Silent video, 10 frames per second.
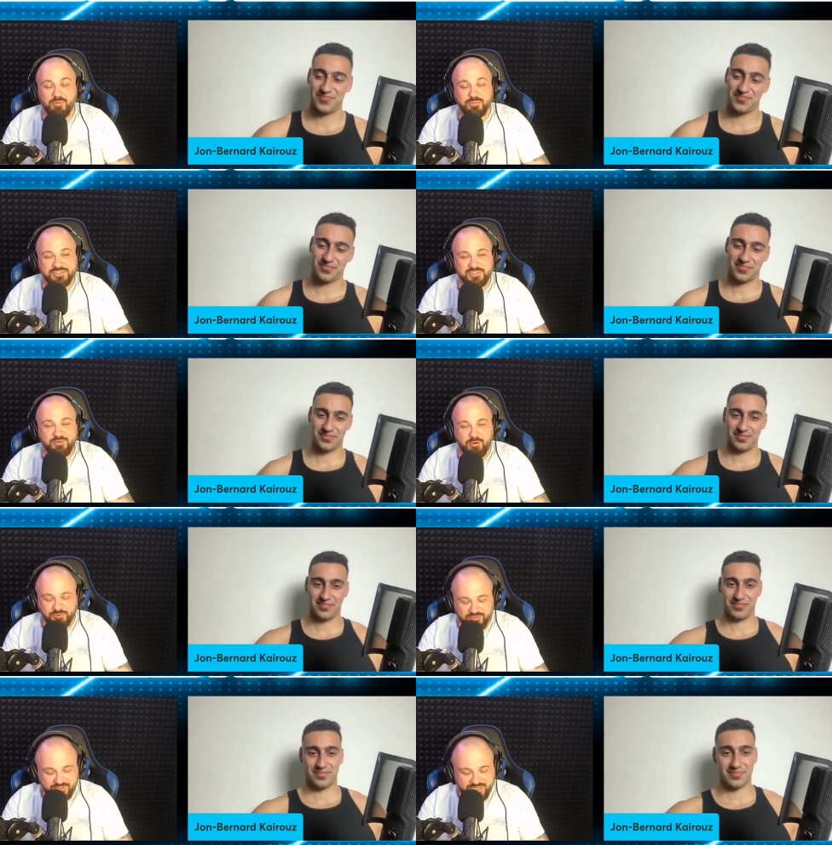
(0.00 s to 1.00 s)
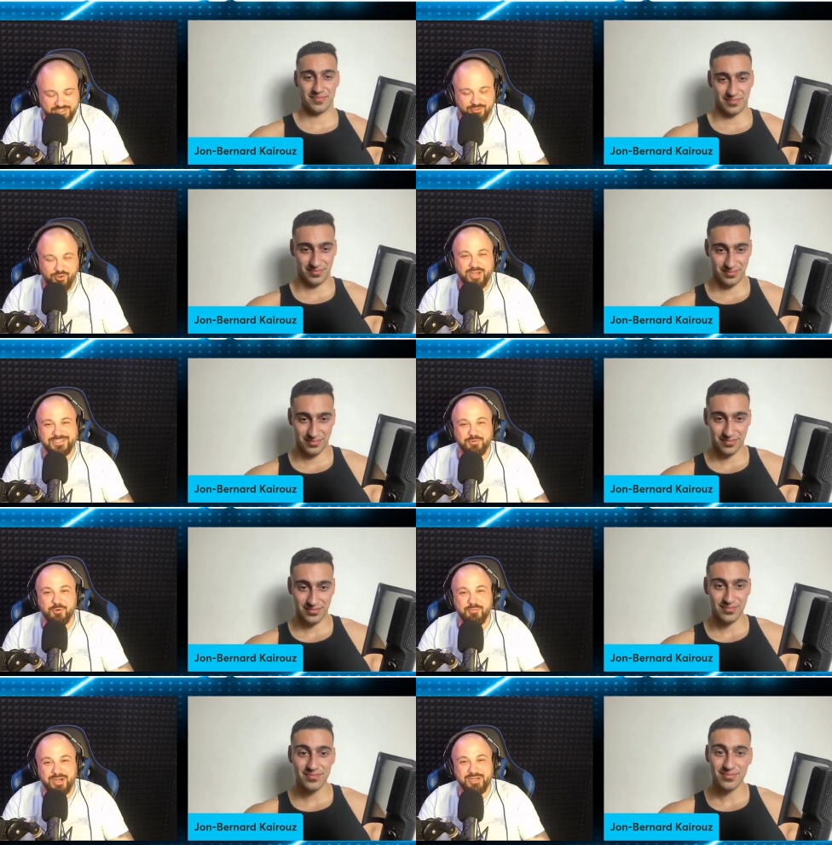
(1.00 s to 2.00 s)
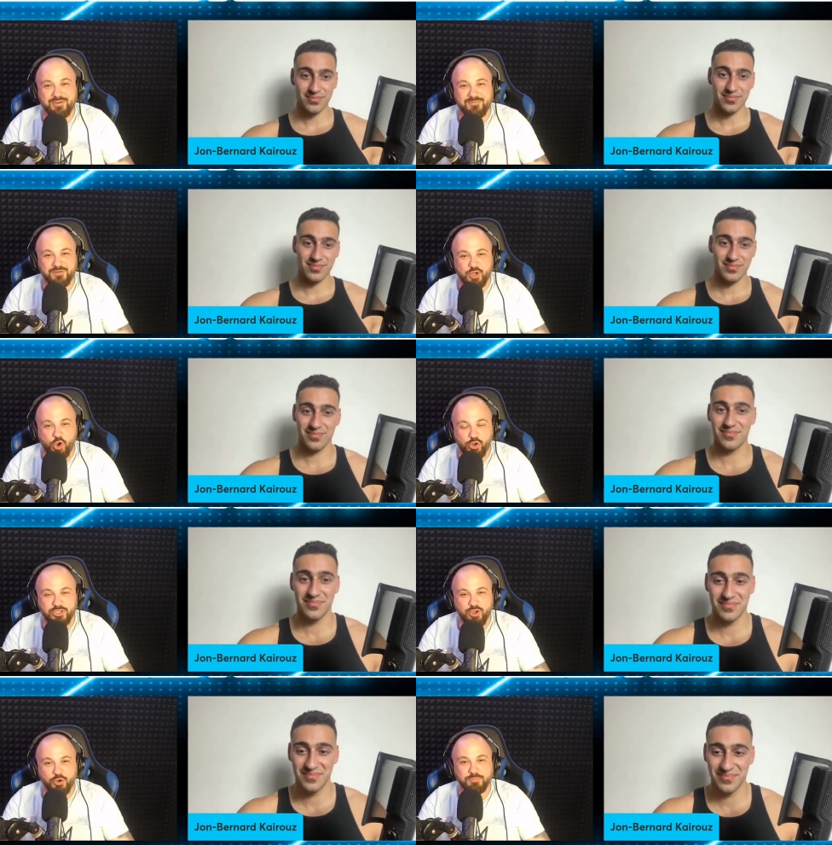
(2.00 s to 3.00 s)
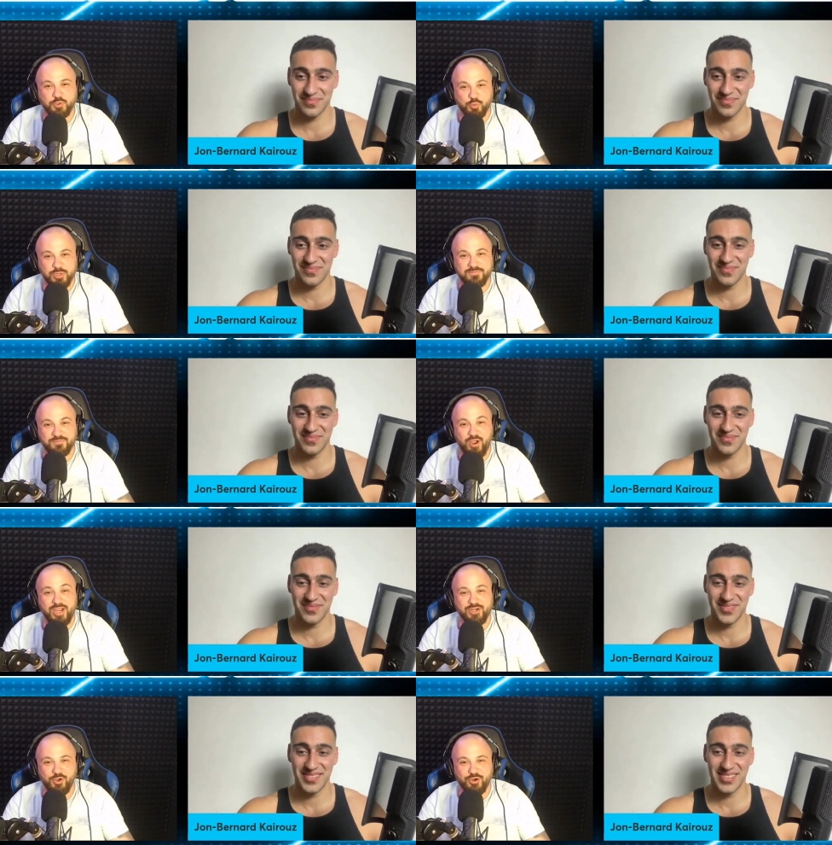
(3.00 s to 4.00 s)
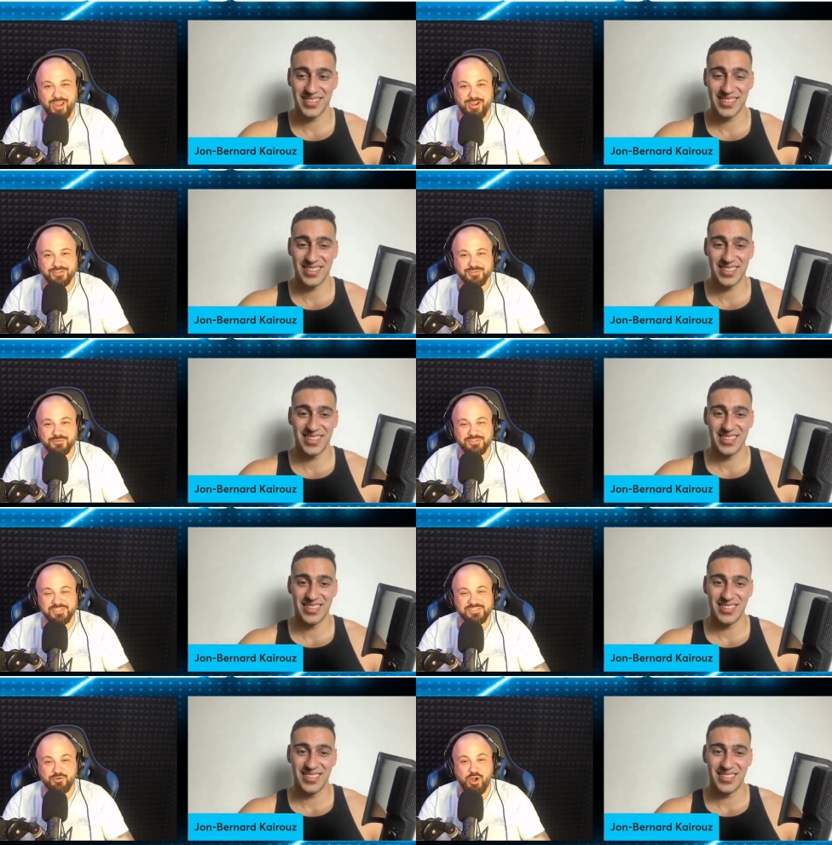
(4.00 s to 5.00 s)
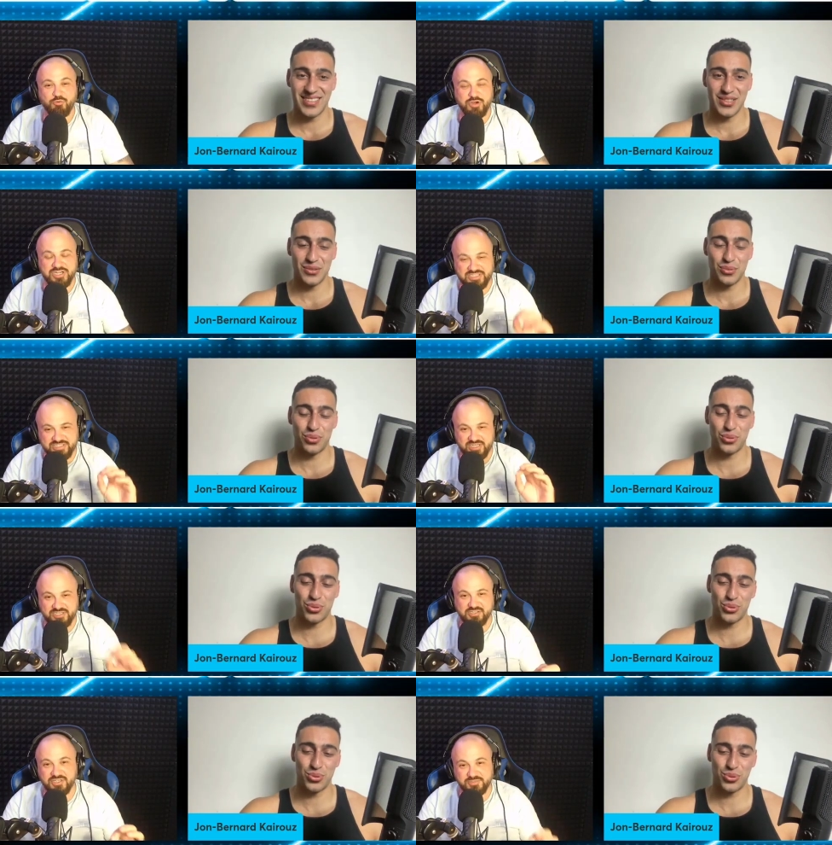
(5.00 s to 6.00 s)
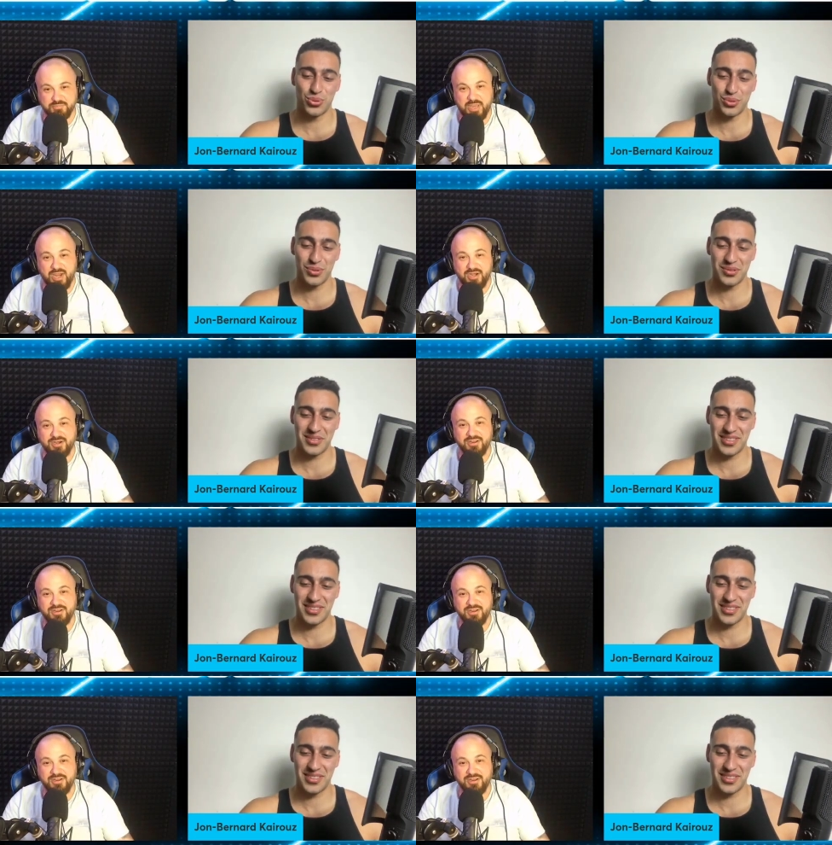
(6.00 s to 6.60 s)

Speaker 1: I was uh, in line to put money for Holly Holm to win via knockout because it was just a ridiculous bet.